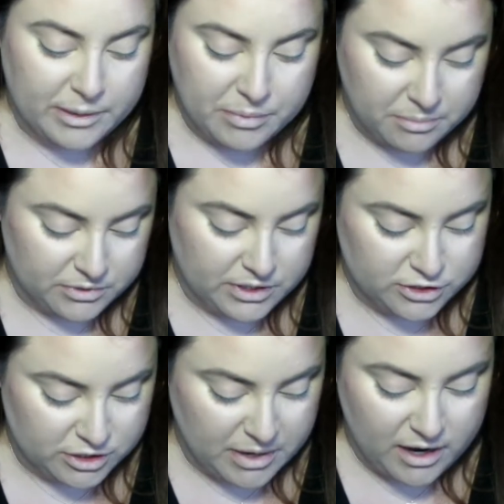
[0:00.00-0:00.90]
like people
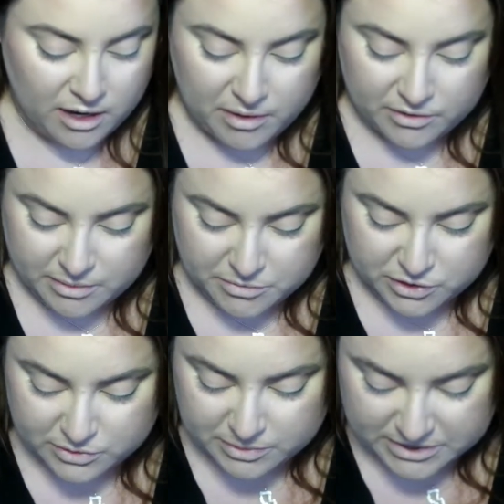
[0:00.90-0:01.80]
touching my eyebrows. I'm
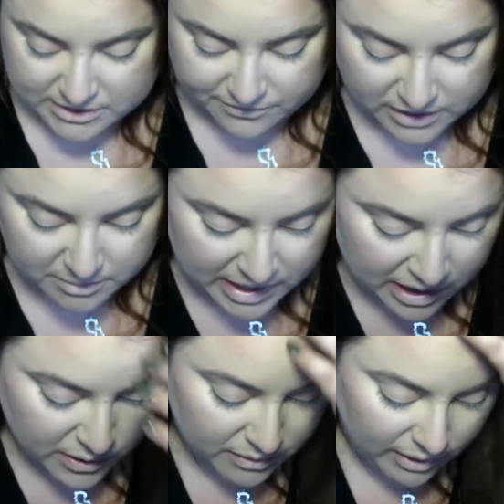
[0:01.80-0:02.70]
so specific about
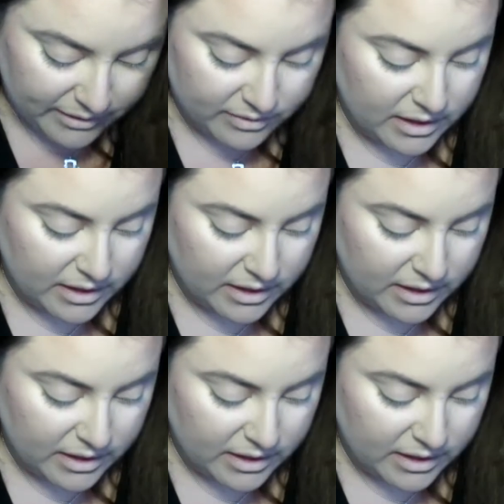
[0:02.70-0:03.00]
how I like